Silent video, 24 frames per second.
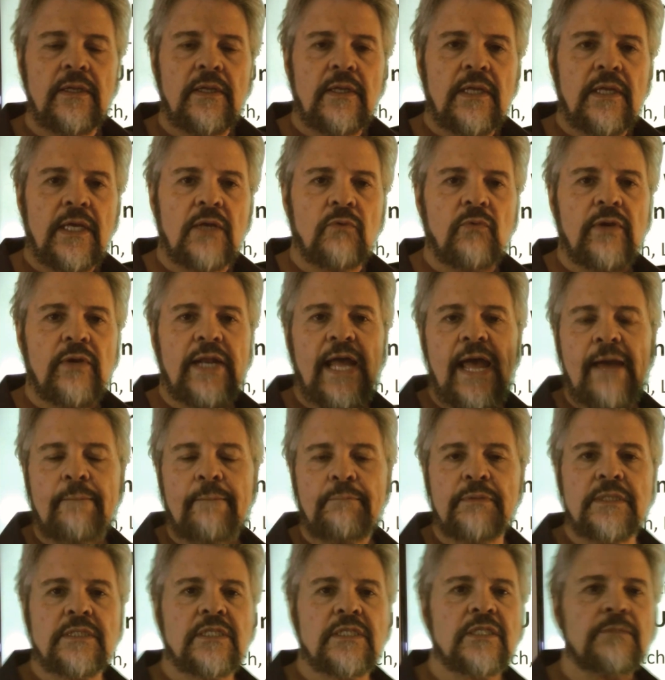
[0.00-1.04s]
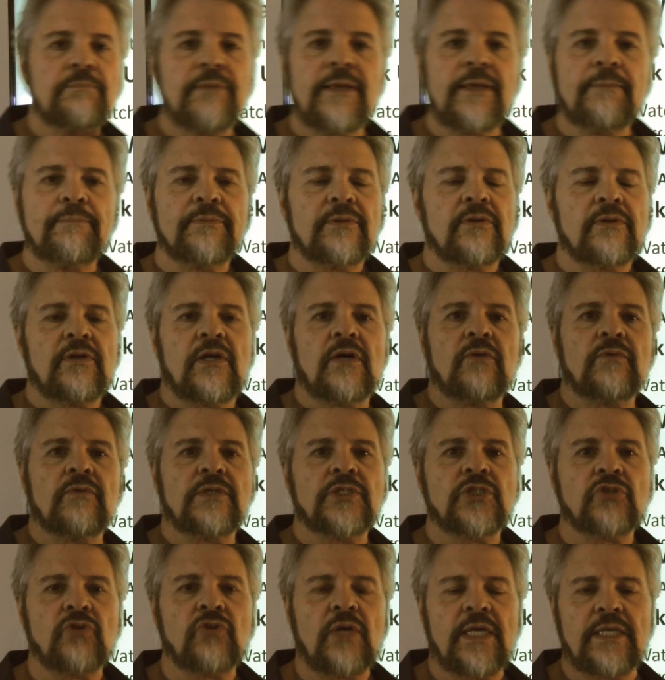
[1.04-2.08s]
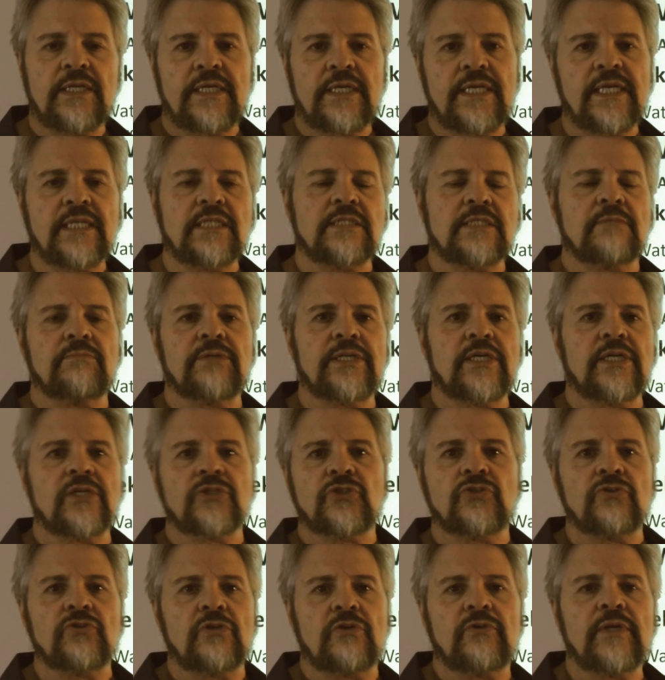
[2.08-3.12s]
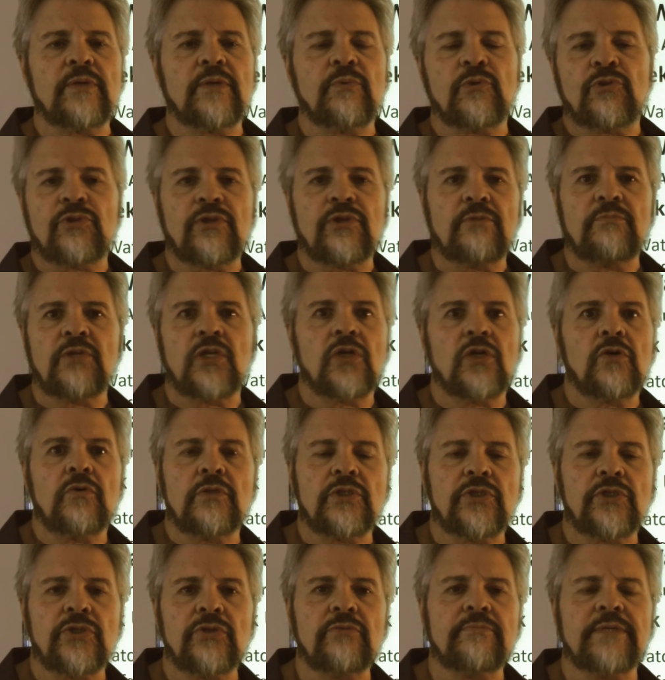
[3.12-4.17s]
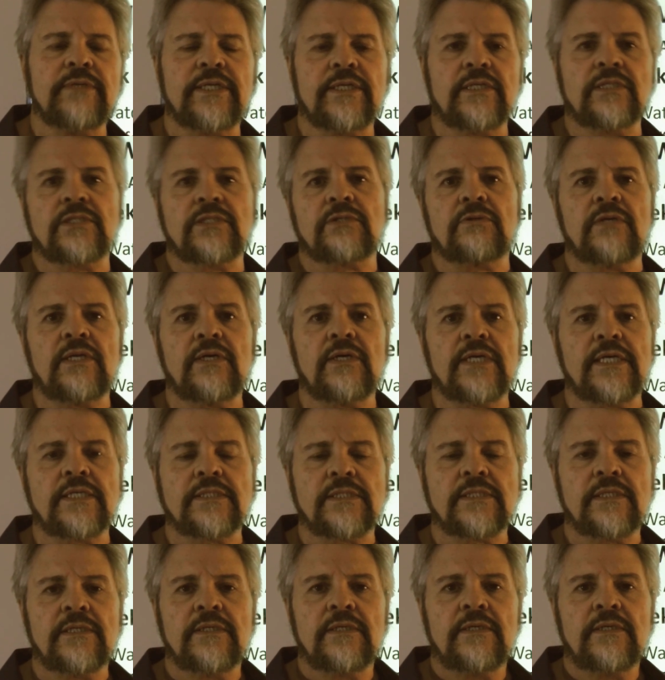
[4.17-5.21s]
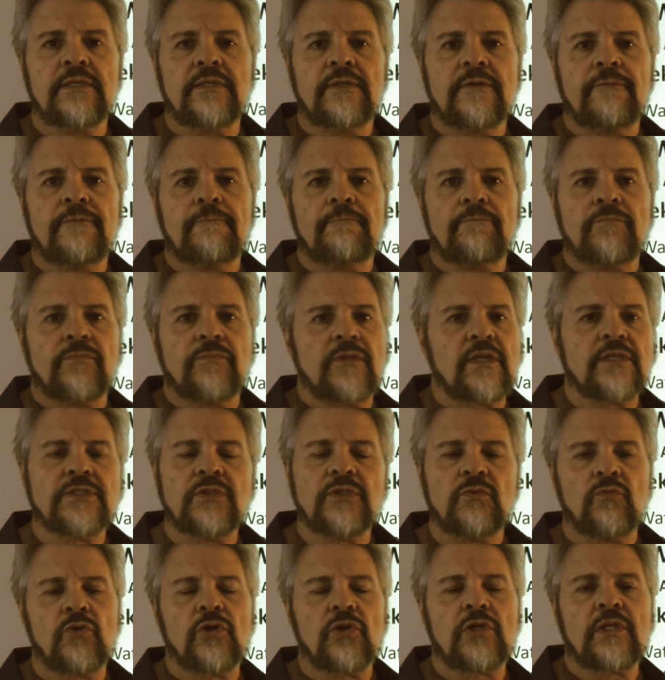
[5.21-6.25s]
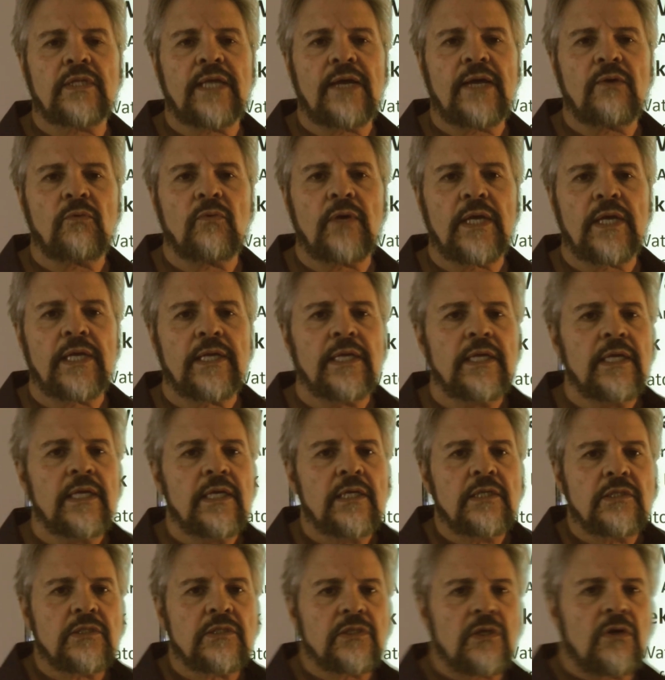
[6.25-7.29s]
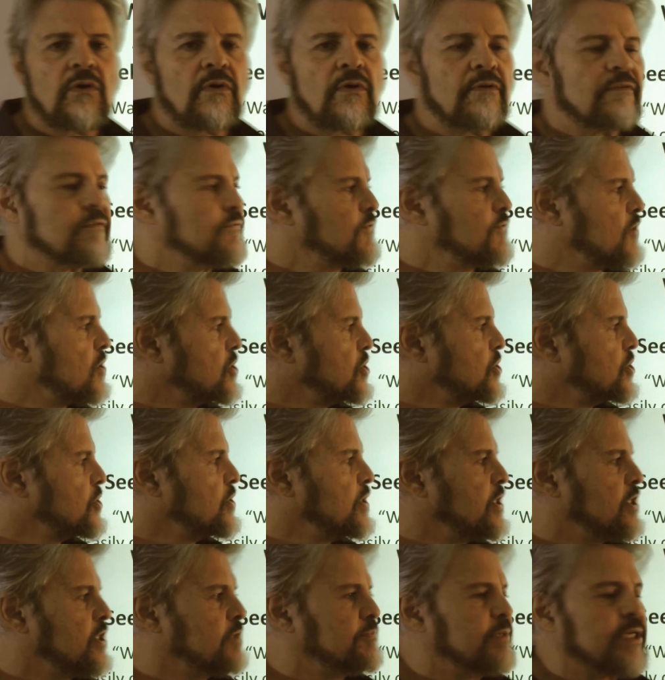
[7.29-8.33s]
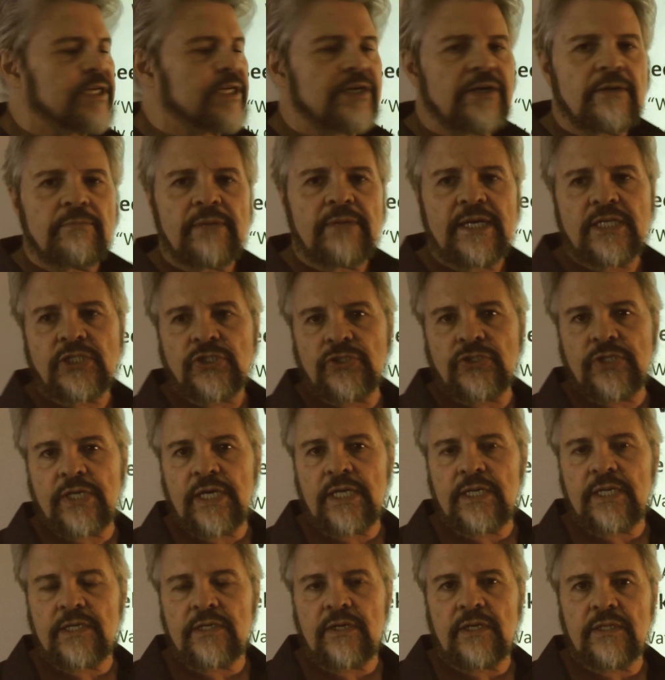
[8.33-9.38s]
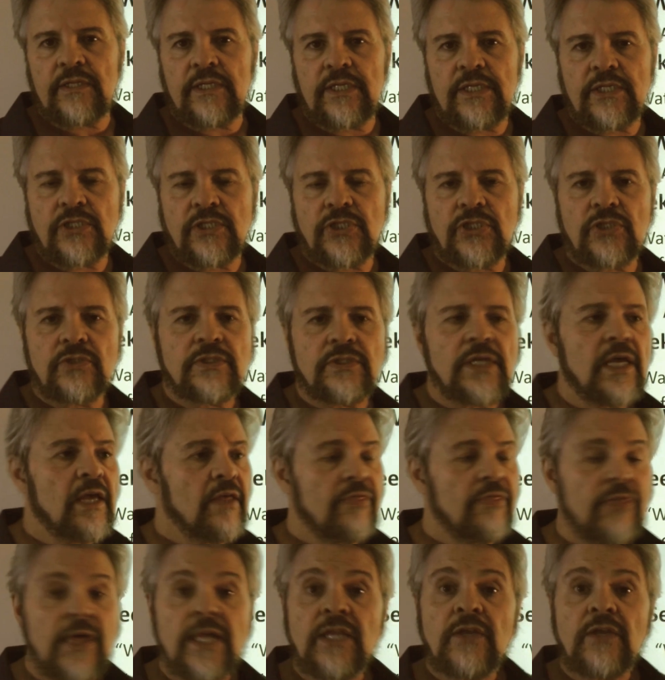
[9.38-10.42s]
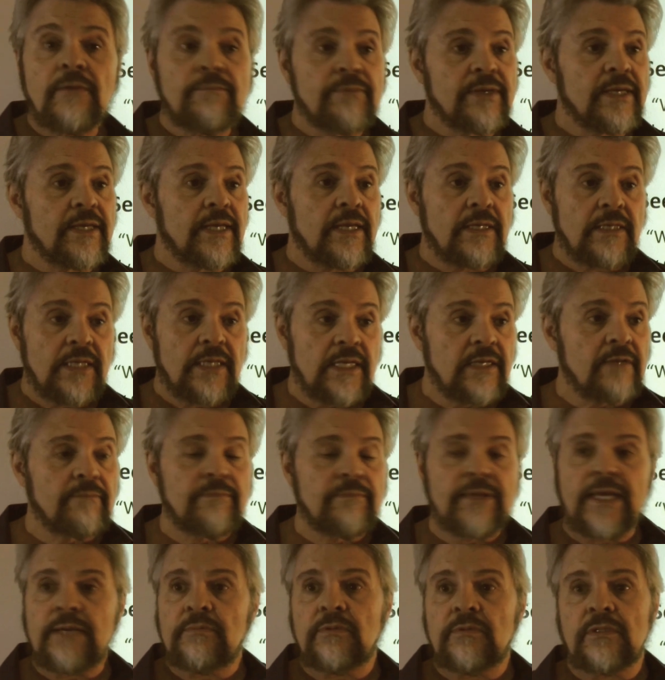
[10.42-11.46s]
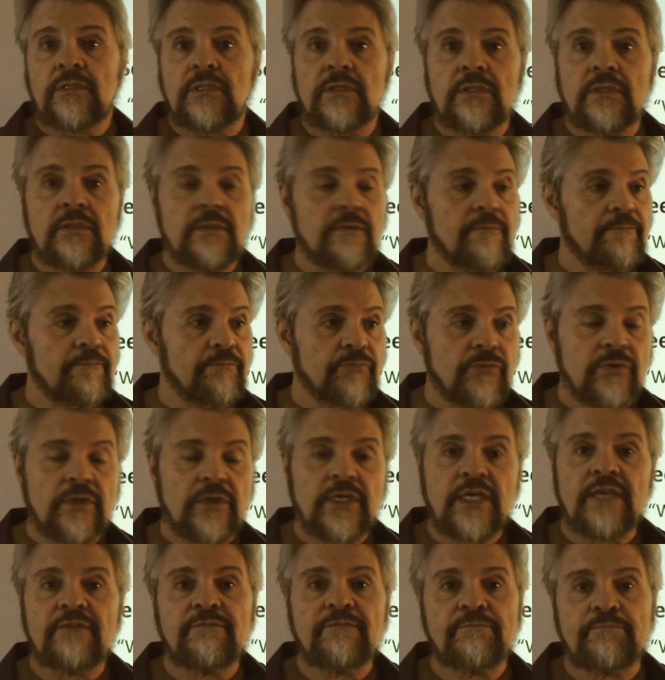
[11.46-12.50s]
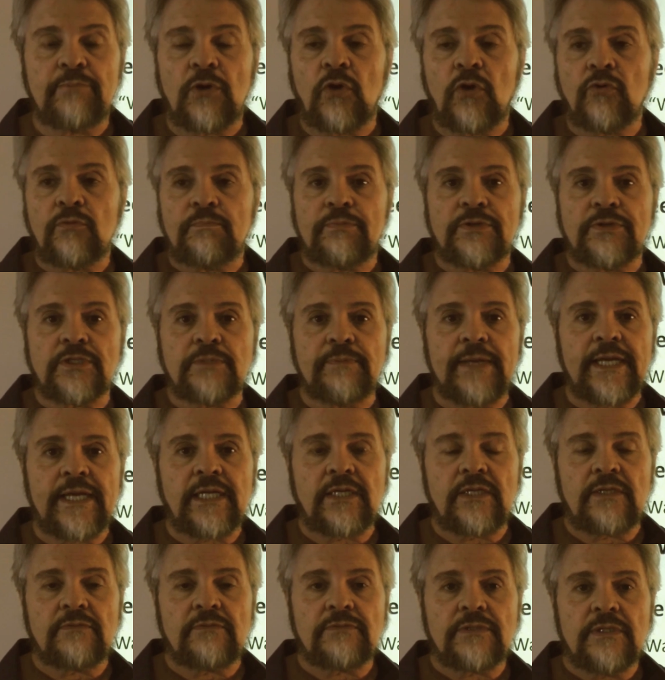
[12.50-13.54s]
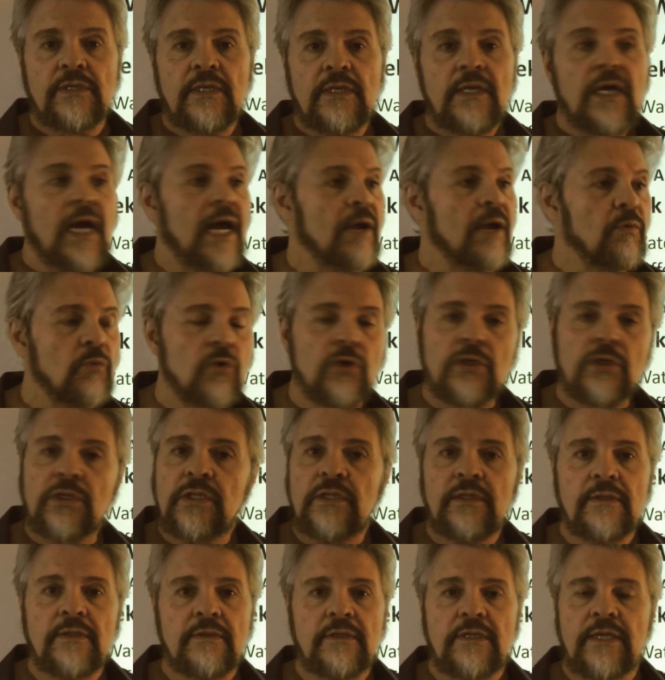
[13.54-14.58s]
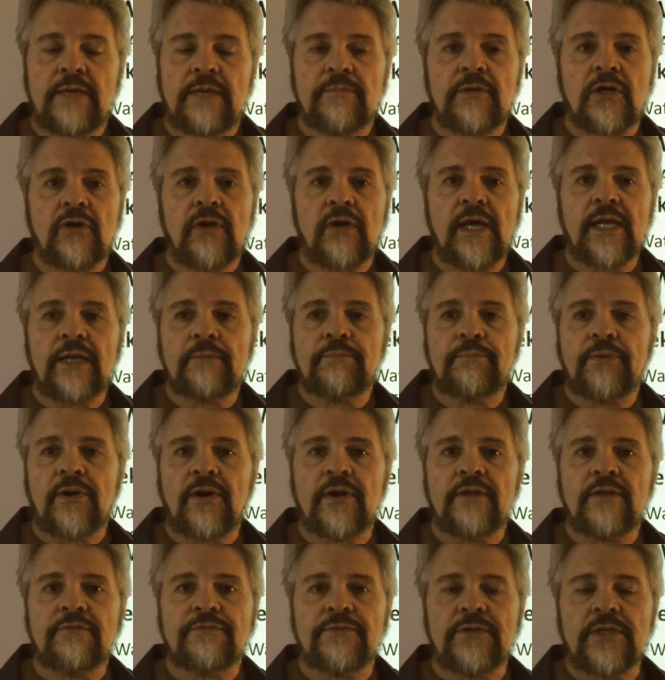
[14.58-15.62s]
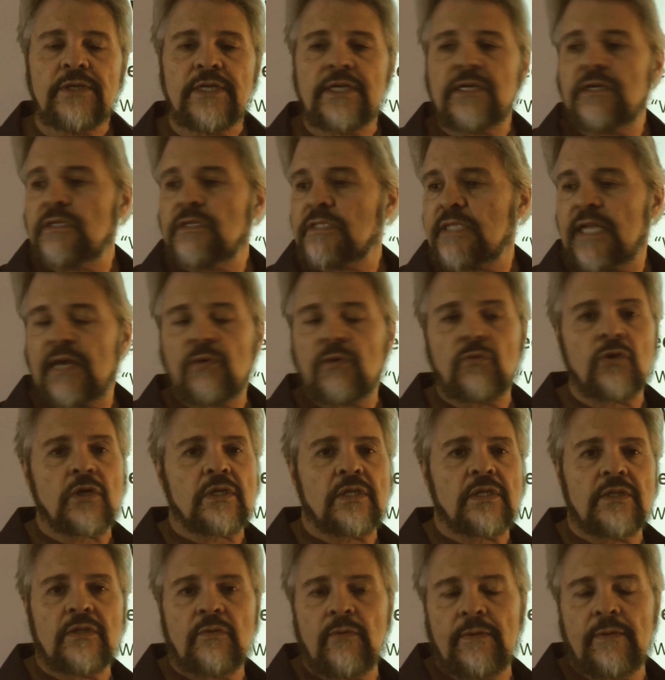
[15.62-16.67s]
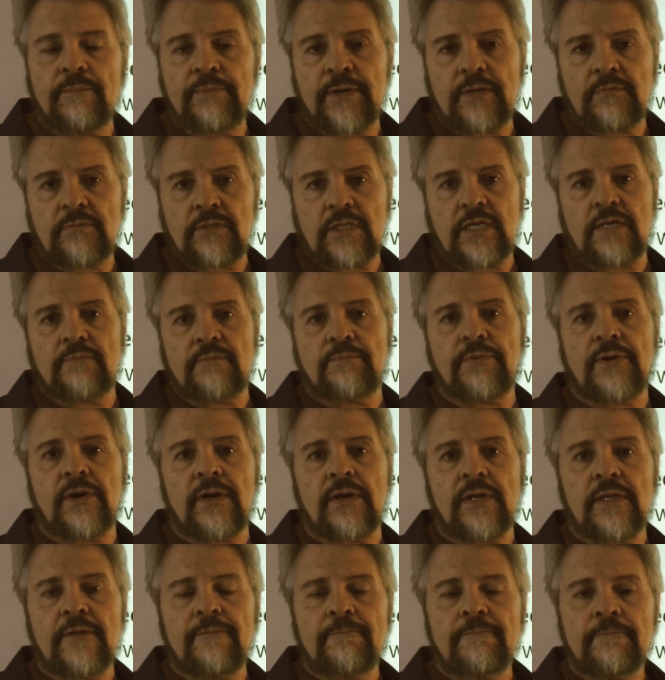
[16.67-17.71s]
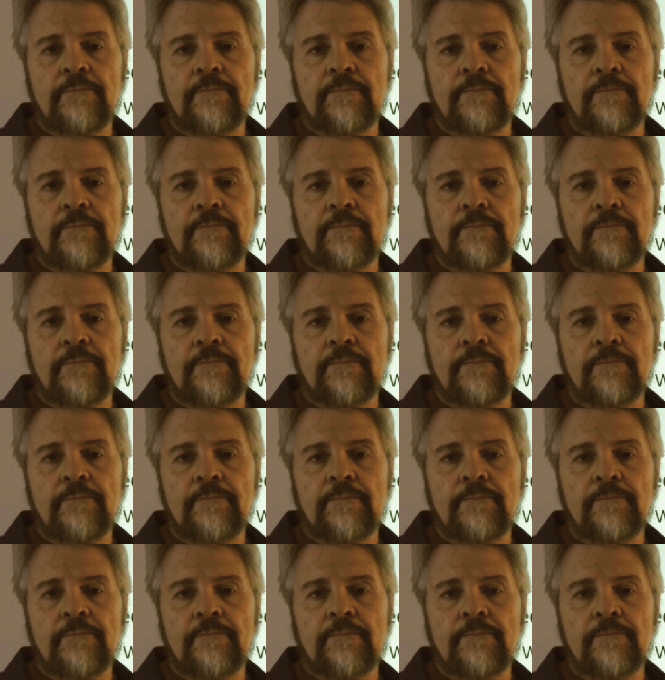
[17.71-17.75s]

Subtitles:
And what happens is people are always trying to get somebody else to agree with them, in 2 minutes or less. Doesn't work that way. So first you need to become educated on the issues. Then you need to be able to give both perspectives. I worked in the Democratic Party for years, and I worked in the Republican Party.